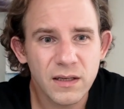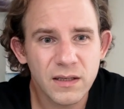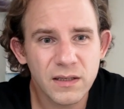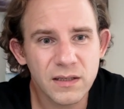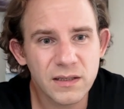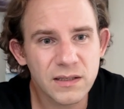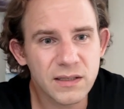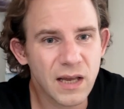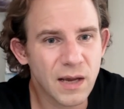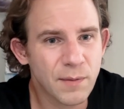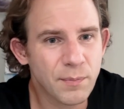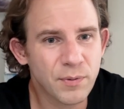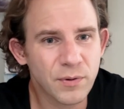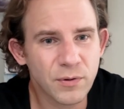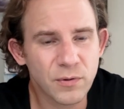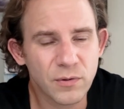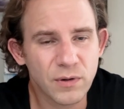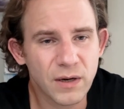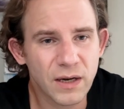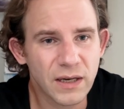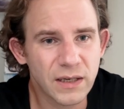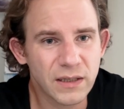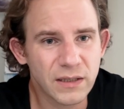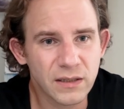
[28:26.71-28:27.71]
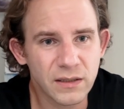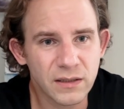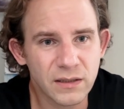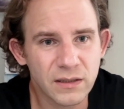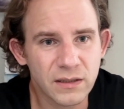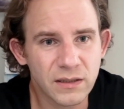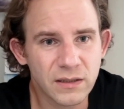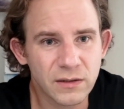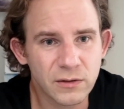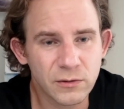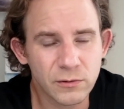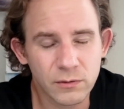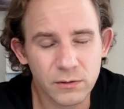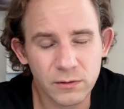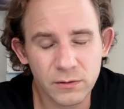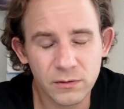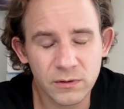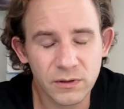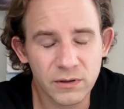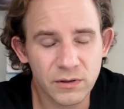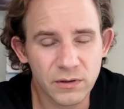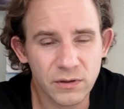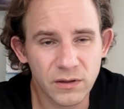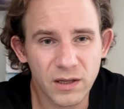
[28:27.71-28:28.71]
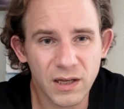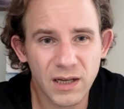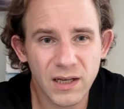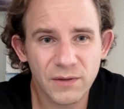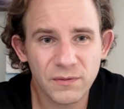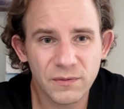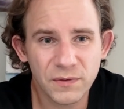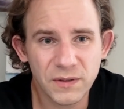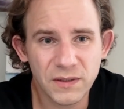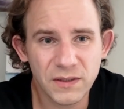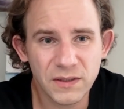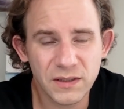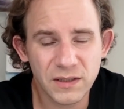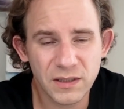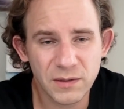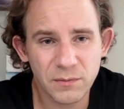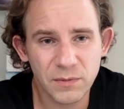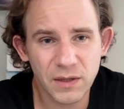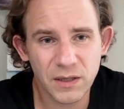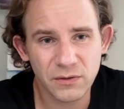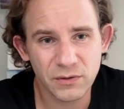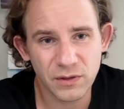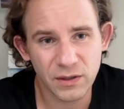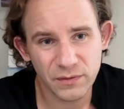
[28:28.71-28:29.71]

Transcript: separated. In A Route to Love, it's similar.